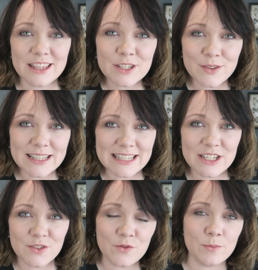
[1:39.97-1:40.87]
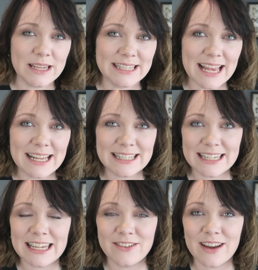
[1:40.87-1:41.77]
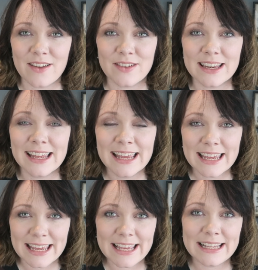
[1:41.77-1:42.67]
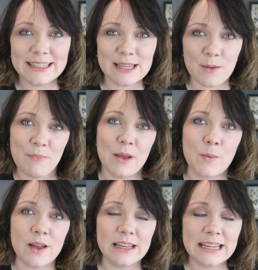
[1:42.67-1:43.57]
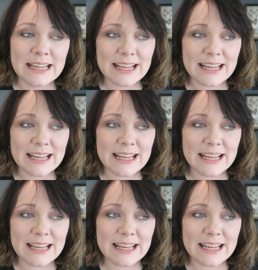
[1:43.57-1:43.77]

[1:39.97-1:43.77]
The transition from year ten to year eleven is a big one.